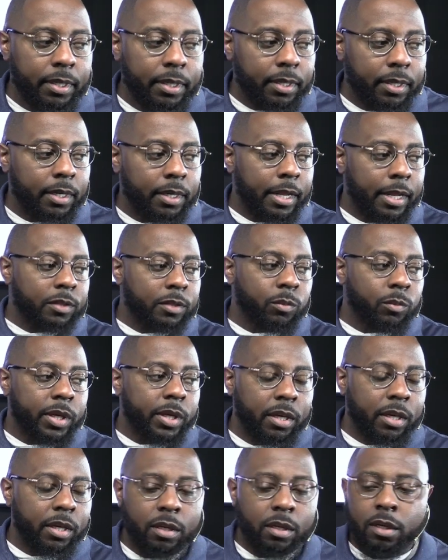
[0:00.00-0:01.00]
it. And next
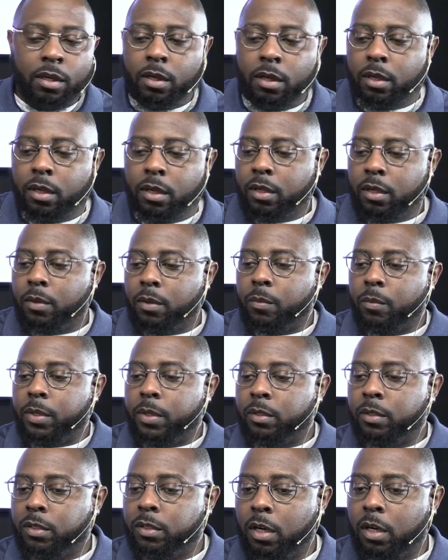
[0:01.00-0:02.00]
week,
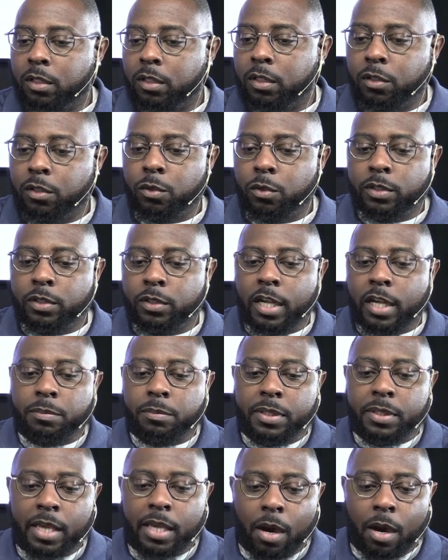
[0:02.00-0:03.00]
we're gonna start the New
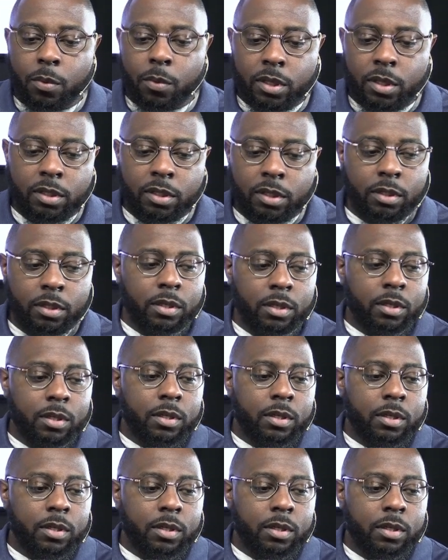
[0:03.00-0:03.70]
Testament, y'all willing.